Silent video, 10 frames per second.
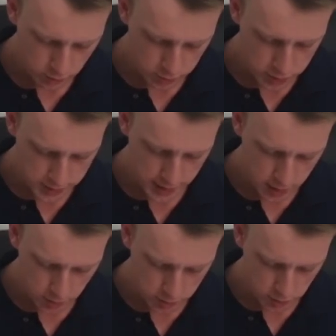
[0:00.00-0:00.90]
which is
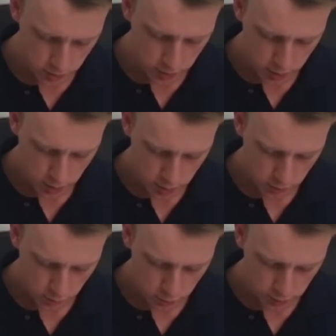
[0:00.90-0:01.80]
equal to
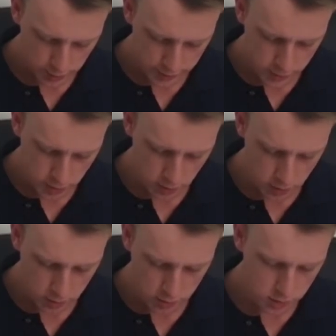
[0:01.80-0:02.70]
root 11
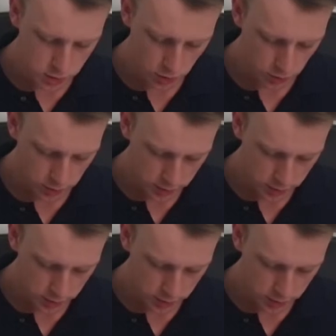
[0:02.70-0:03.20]
on 2.